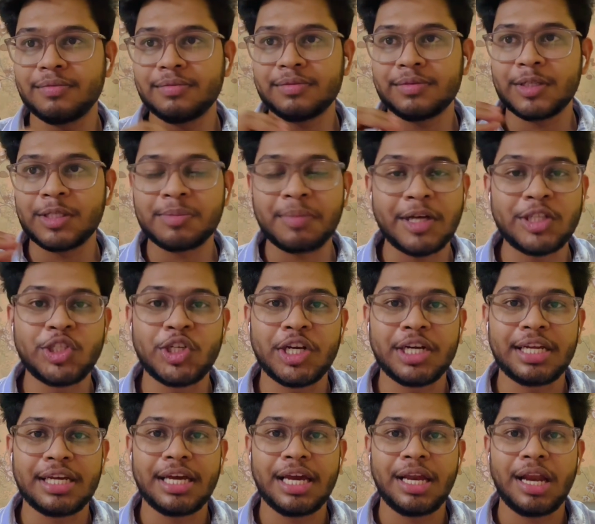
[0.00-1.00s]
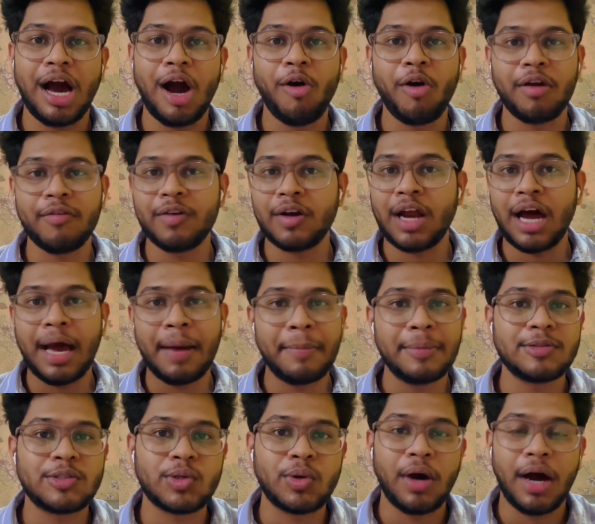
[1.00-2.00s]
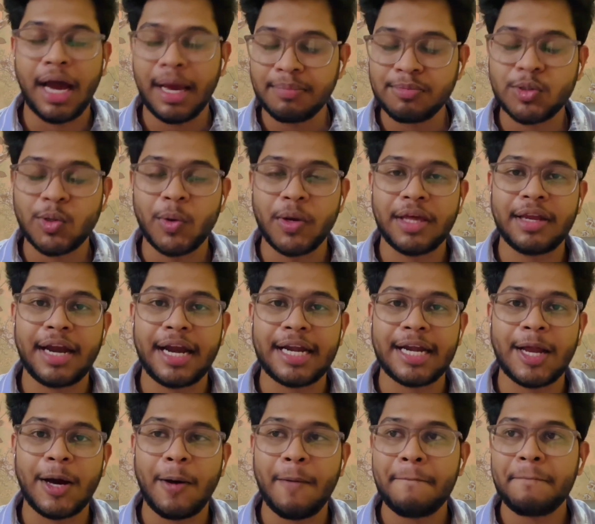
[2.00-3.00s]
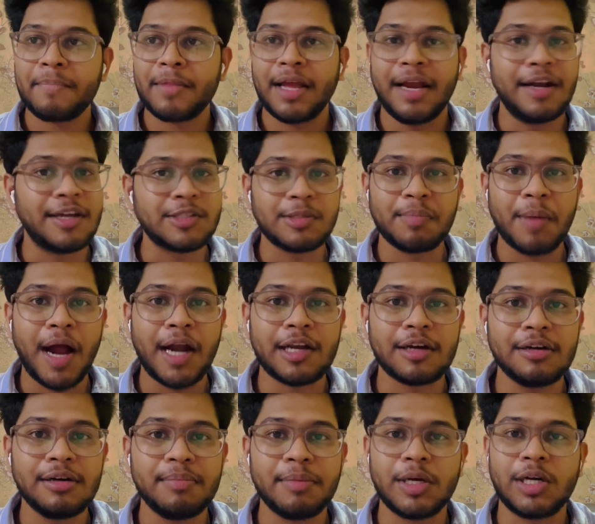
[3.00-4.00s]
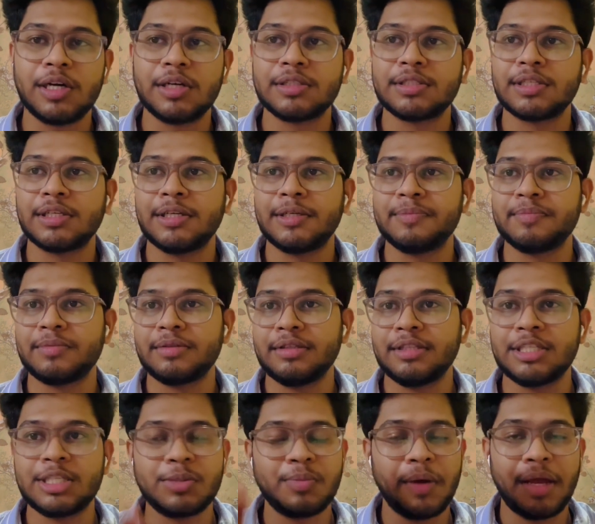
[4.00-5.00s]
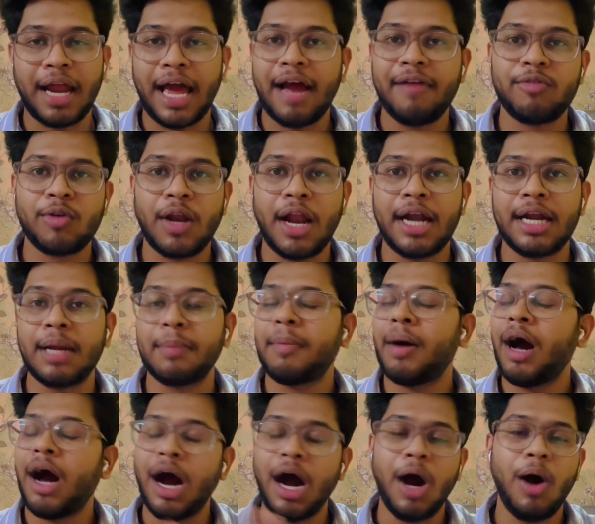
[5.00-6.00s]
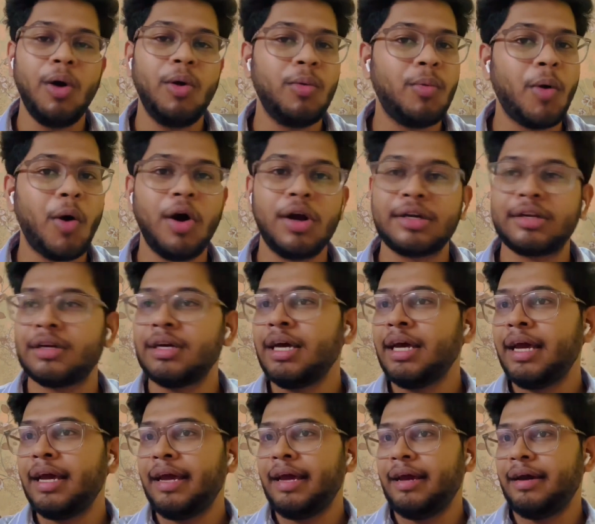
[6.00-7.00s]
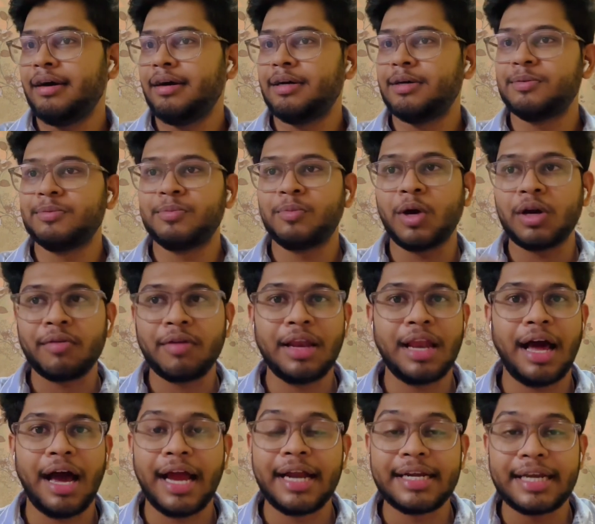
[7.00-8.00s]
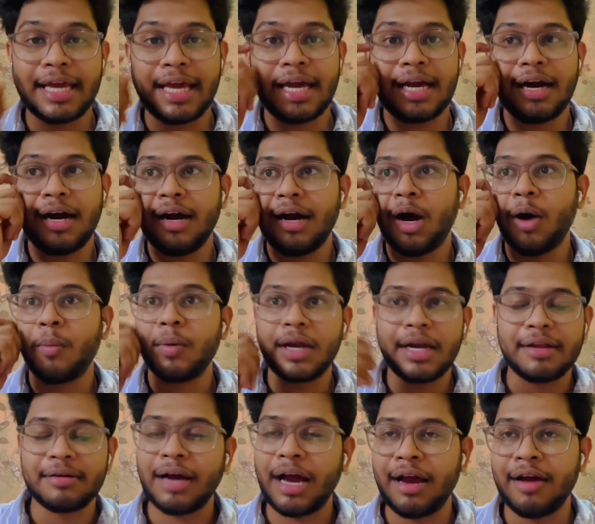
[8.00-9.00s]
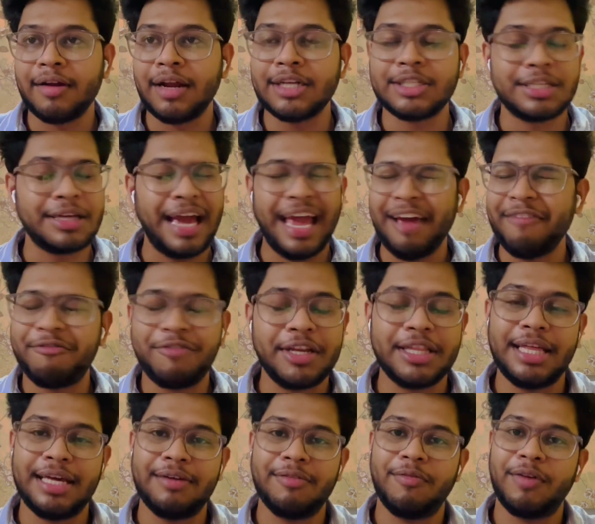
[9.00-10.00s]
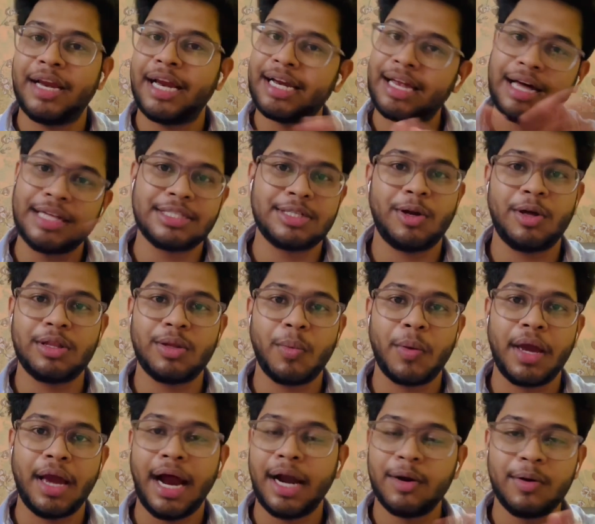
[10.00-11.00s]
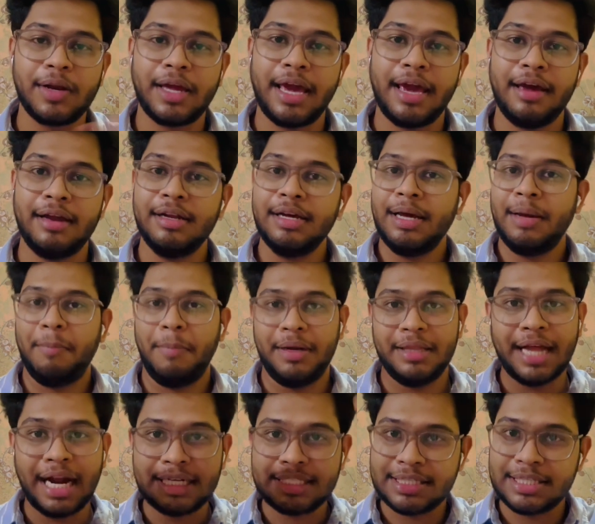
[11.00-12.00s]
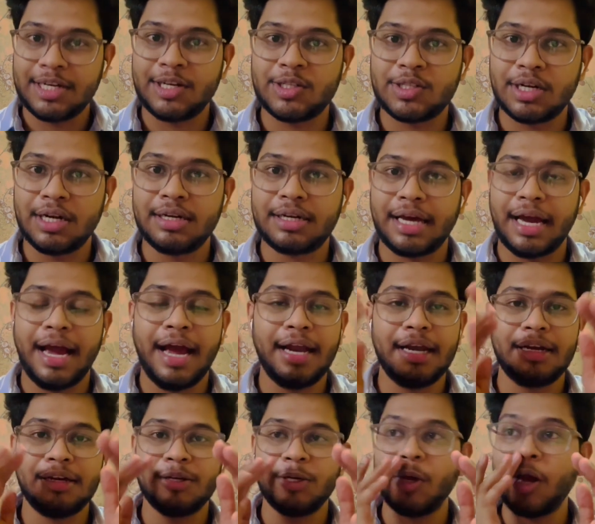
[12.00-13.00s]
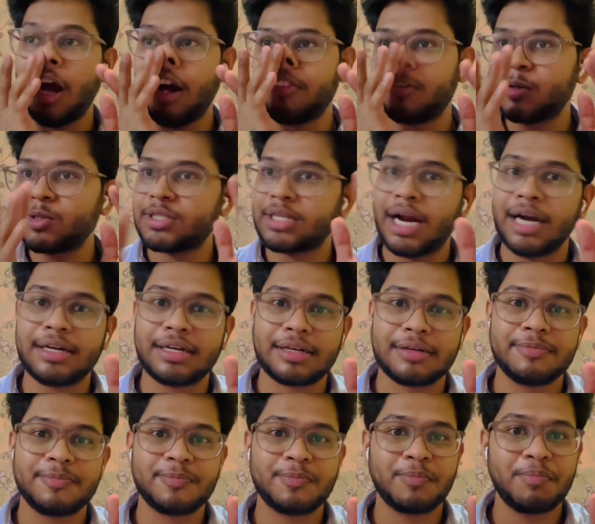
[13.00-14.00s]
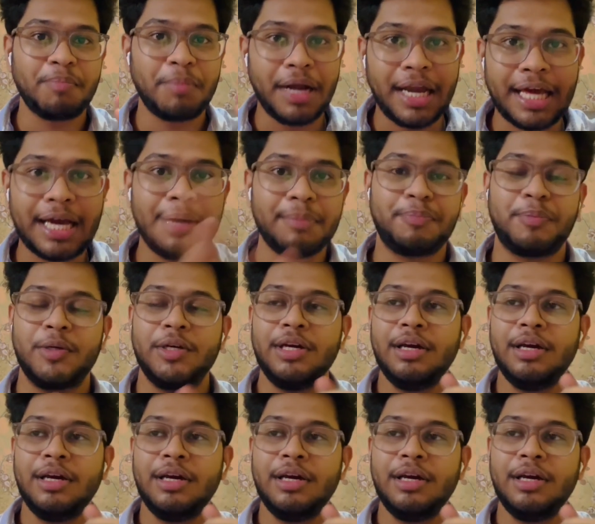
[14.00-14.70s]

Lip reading: is my GT and however I'm scoring right now, it doesn't matter, because this is where I have to land up. How, what will I take, how will it achieve, everything will get answered on the way. I don't care, but that's the result. And you have to start building up